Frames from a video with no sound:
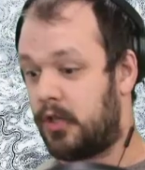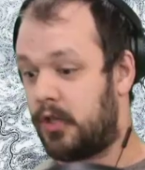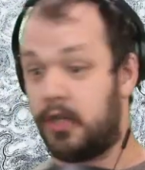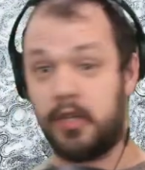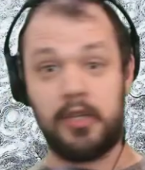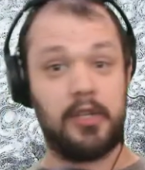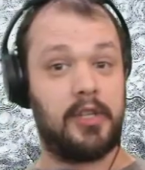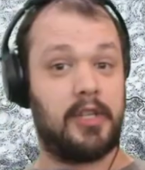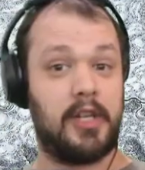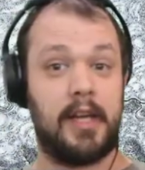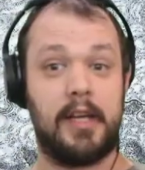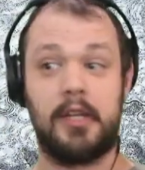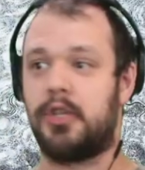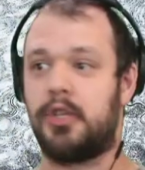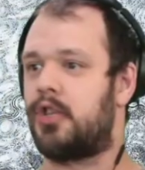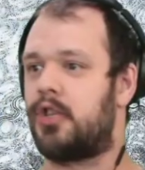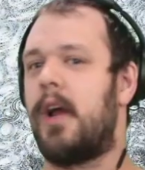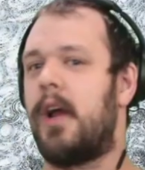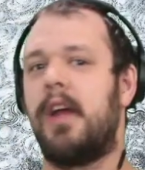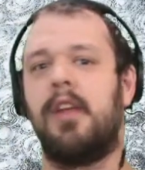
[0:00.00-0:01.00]
Do you dig?
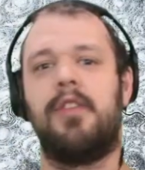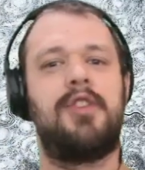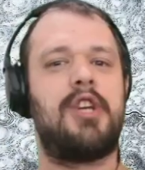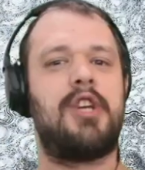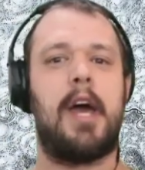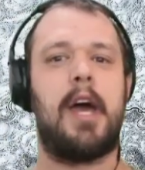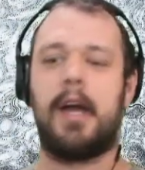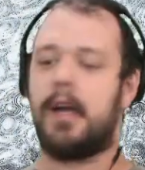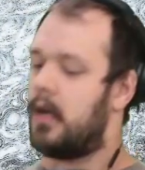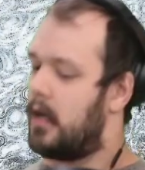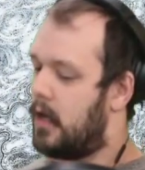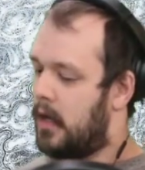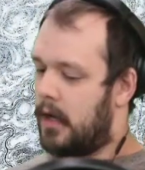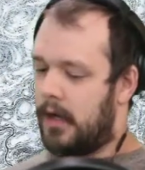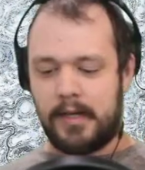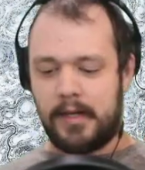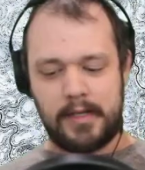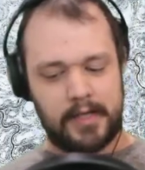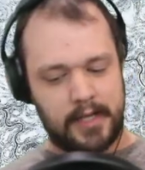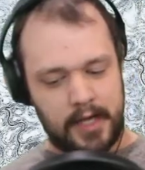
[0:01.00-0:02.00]
Strength check.
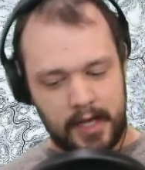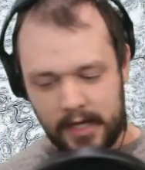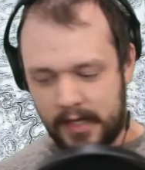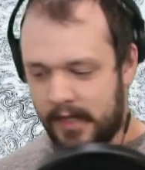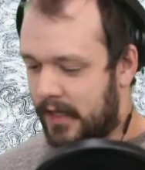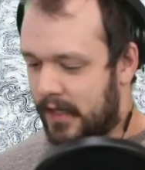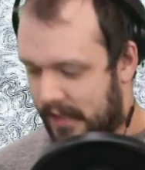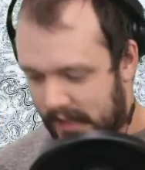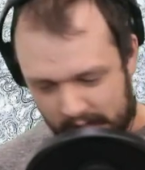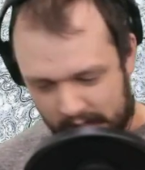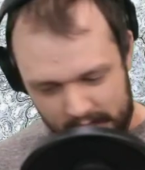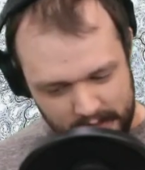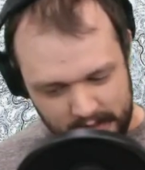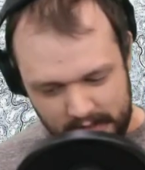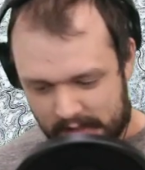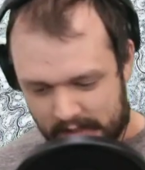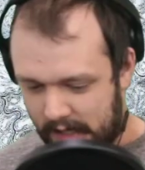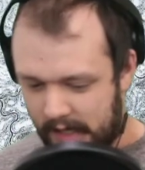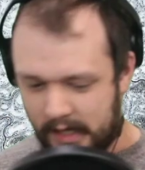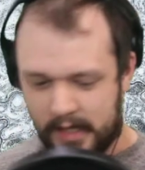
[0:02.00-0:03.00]
Dig, dig,
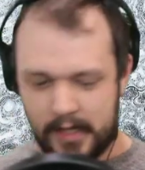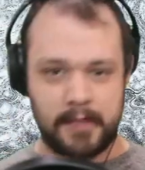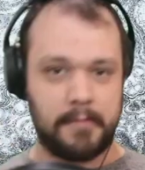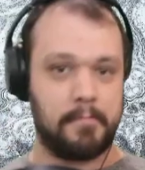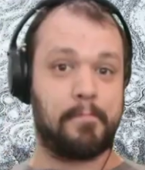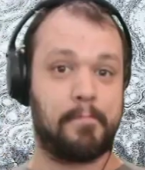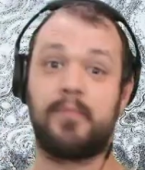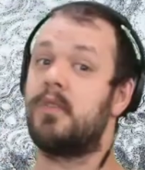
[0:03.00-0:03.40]
dig.